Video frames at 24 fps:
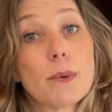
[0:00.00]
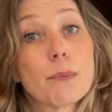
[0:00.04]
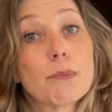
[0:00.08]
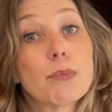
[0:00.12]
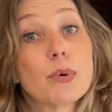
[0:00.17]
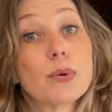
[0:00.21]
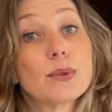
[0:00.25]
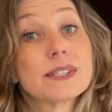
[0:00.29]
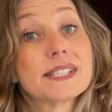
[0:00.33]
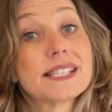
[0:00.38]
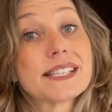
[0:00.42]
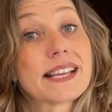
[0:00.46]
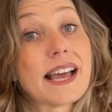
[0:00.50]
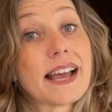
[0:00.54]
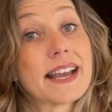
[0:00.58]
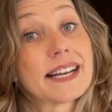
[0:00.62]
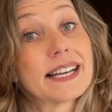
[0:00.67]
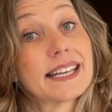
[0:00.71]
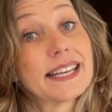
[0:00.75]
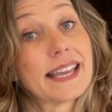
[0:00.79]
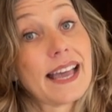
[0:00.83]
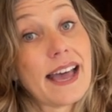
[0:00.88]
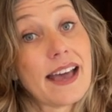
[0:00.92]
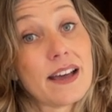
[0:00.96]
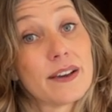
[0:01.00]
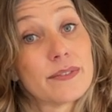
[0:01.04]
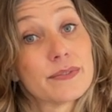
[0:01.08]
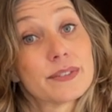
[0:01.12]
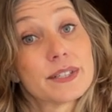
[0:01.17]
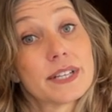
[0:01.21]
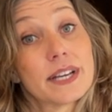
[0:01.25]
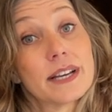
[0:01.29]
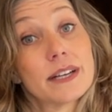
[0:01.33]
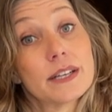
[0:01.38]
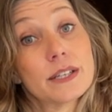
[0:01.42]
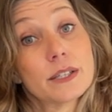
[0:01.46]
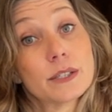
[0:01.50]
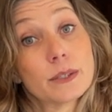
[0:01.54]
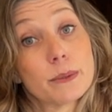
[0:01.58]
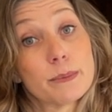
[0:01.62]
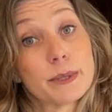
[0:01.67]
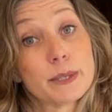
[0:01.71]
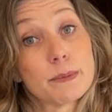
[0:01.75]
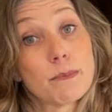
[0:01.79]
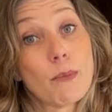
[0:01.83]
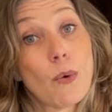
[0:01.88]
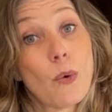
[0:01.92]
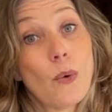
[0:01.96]
Pull the cyclic aft a little
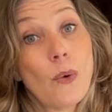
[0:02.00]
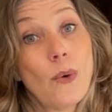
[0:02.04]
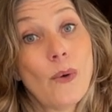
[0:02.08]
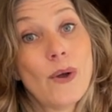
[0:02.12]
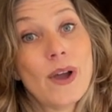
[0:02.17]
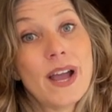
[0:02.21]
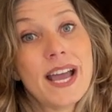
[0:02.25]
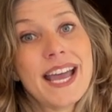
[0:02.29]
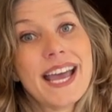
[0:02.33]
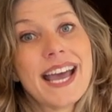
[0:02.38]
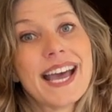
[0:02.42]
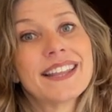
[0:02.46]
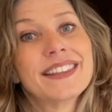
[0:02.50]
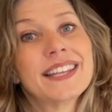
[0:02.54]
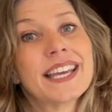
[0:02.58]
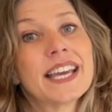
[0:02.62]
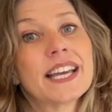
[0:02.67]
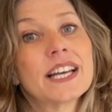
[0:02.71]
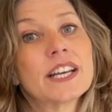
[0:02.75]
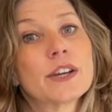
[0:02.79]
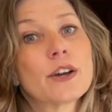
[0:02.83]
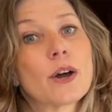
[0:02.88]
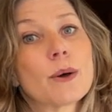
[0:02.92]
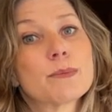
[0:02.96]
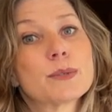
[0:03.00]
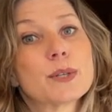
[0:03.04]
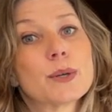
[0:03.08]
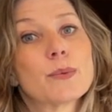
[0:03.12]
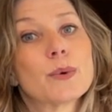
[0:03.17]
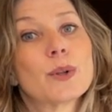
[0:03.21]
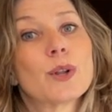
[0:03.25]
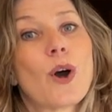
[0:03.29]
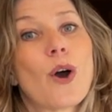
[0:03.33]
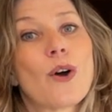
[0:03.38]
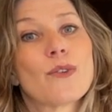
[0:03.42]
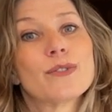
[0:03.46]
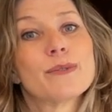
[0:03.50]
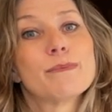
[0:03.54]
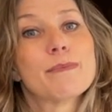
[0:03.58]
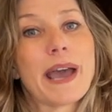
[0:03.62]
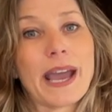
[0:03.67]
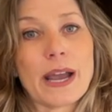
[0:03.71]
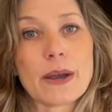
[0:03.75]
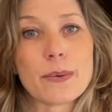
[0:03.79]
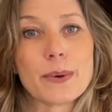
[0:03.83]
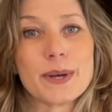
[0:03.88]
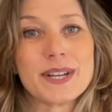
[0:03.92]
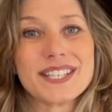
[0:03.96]
bit more and the helicopter will hover
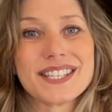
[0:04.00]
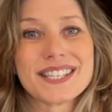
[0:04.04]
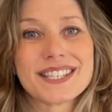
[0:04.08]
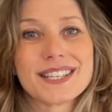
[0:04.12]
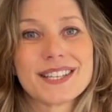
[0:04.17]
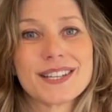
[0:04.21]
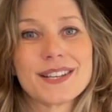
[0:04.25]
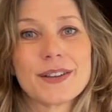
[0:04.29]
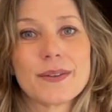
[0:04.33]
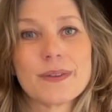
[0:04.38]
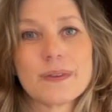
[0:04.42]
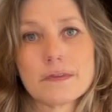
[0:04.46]
backwards.